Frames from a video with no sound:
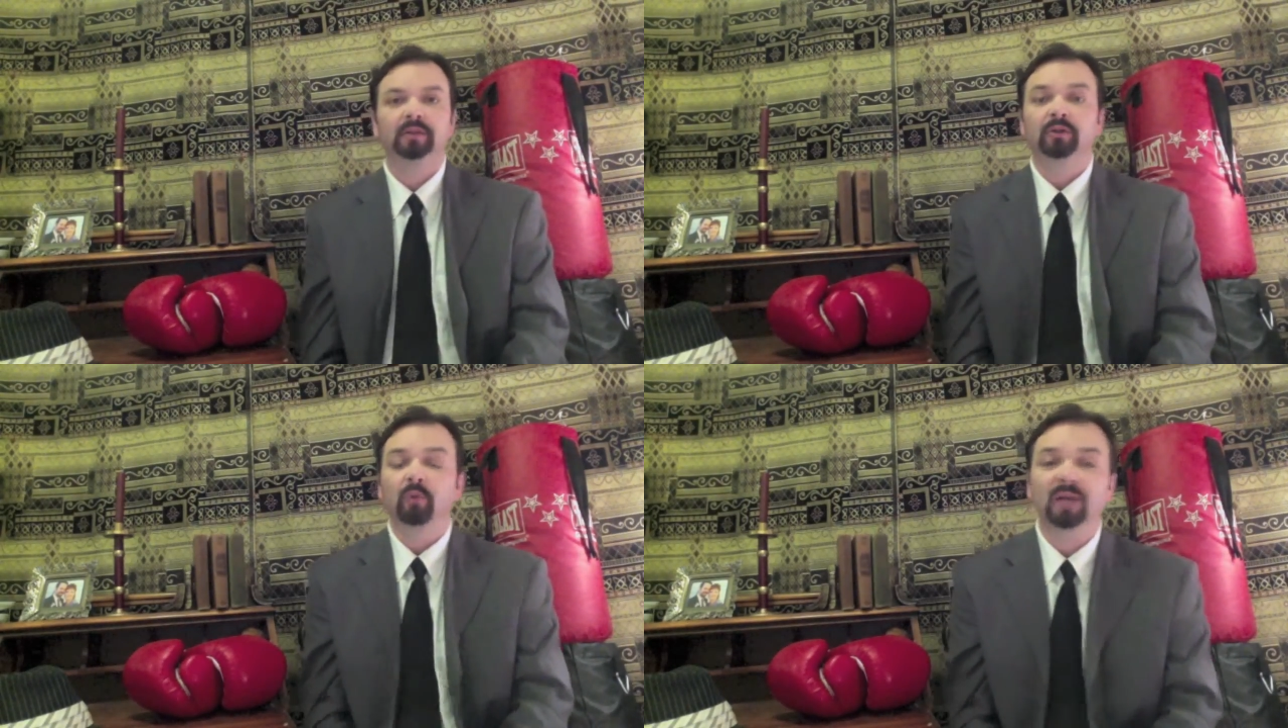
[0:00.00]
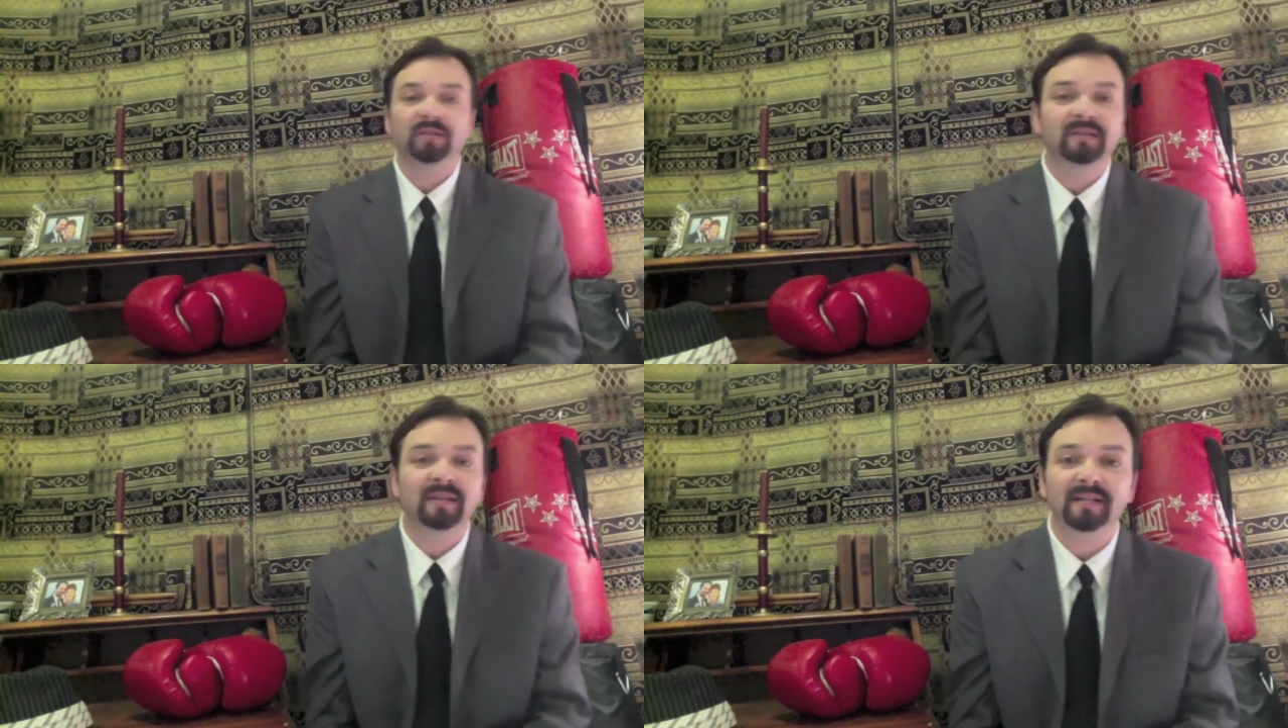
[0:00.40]
You watch
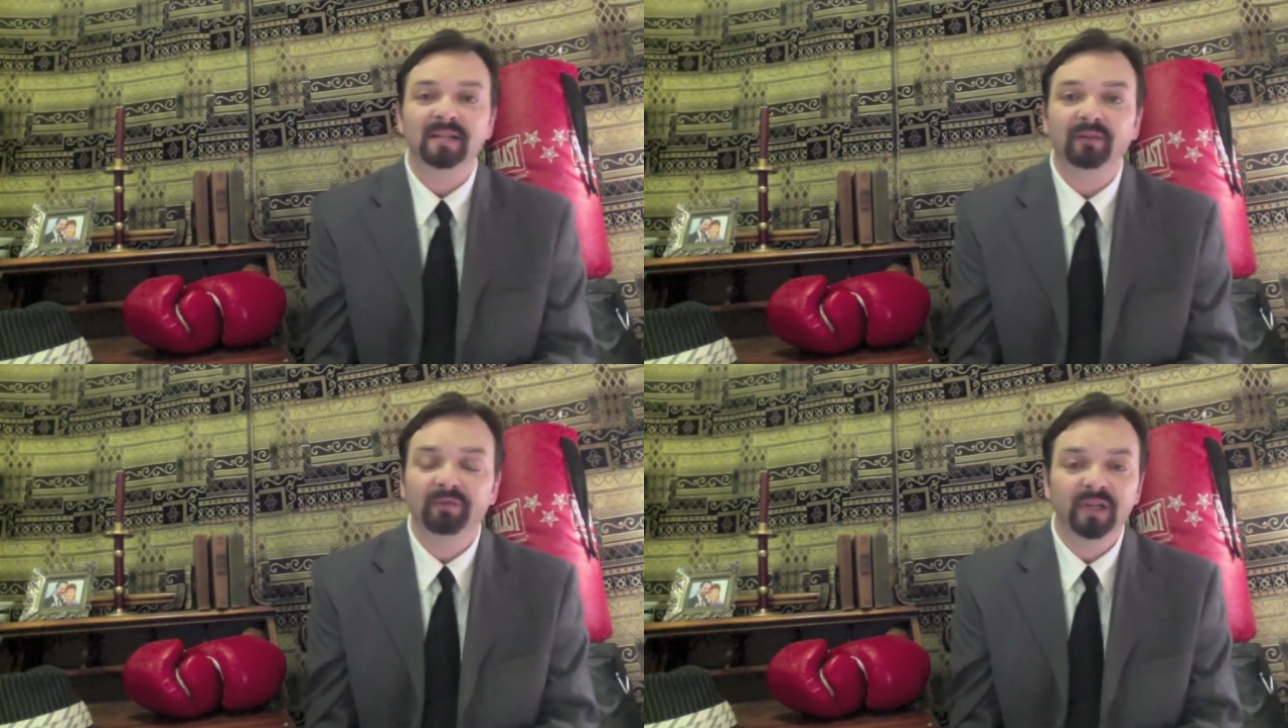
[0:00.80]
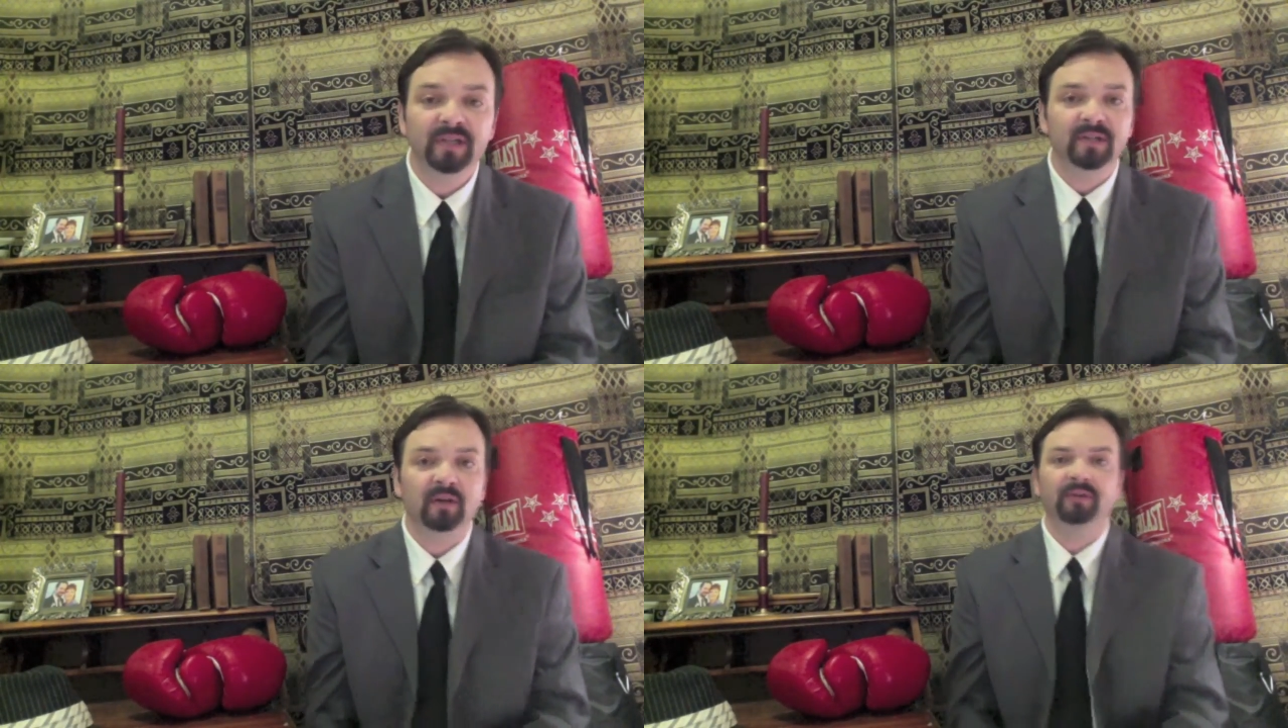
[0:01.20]
these guys get
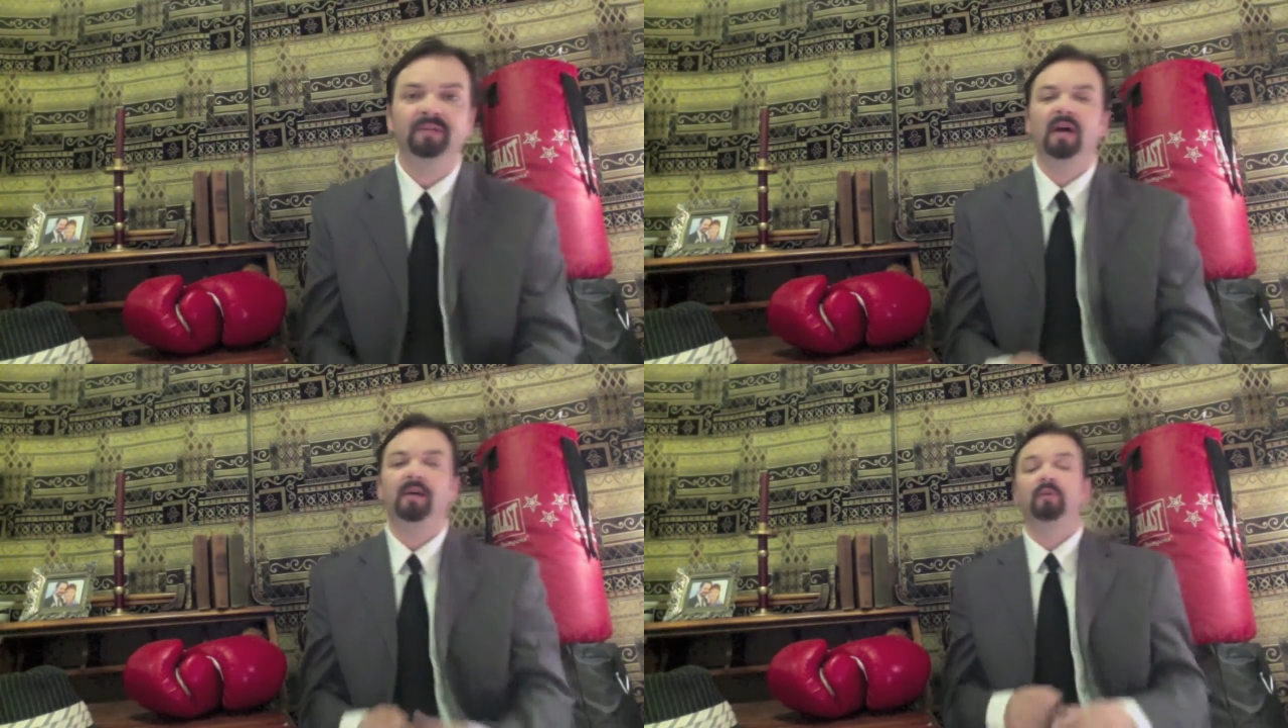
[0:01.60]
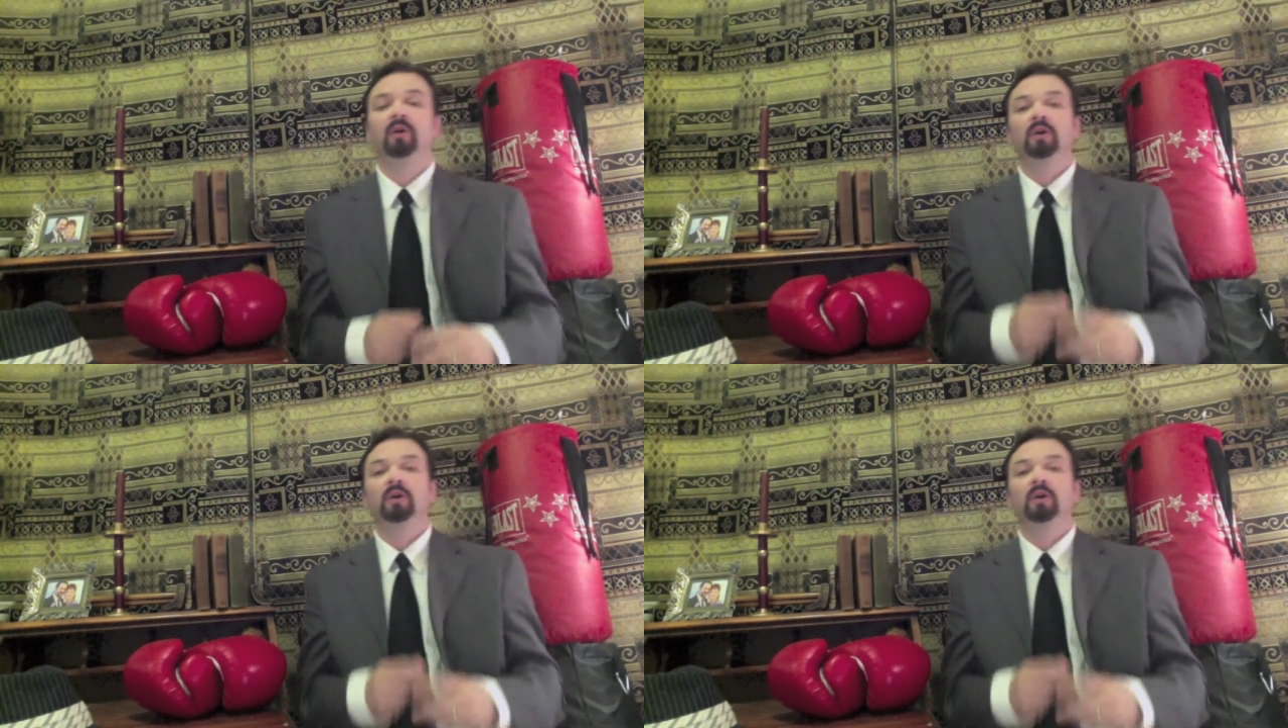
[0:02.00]
fleeced all the time.